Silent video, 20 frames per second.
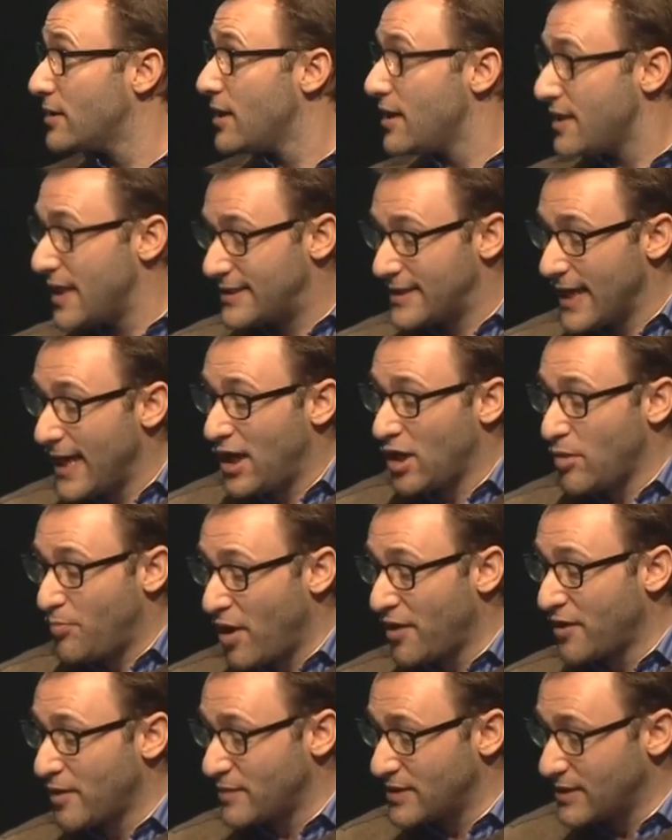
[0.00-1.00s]
They take it
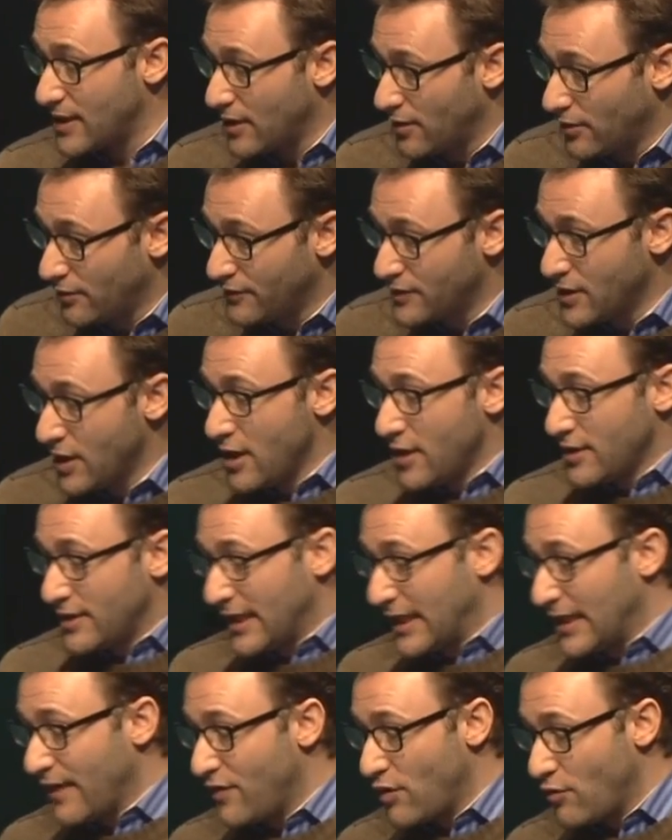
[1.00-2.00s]
upon themselves to
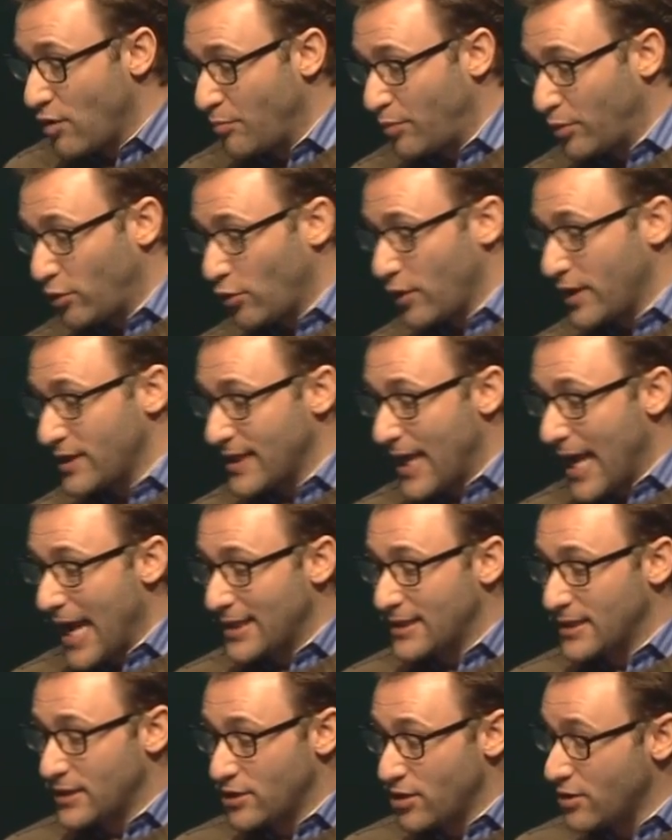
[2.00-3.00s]
give their employees
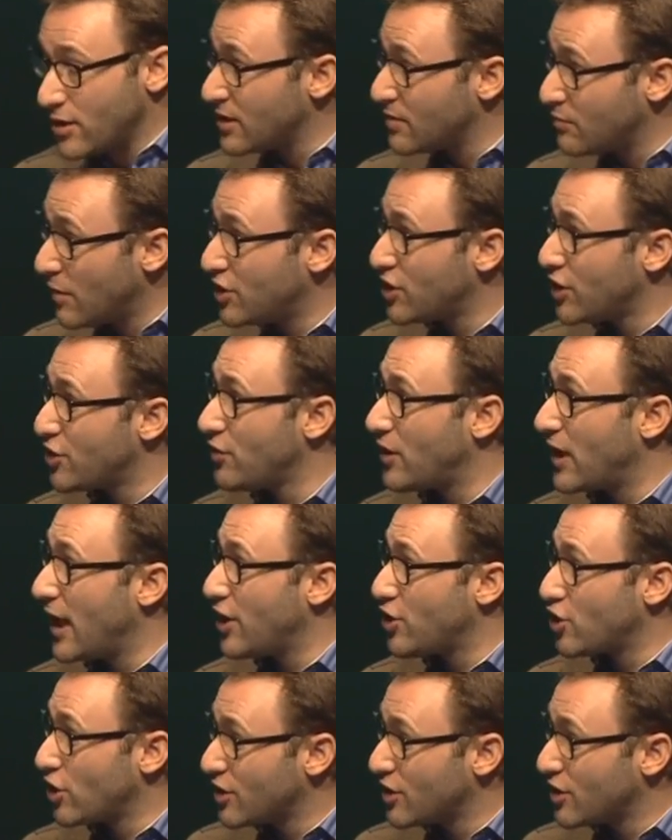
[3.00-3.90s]
access to as much education,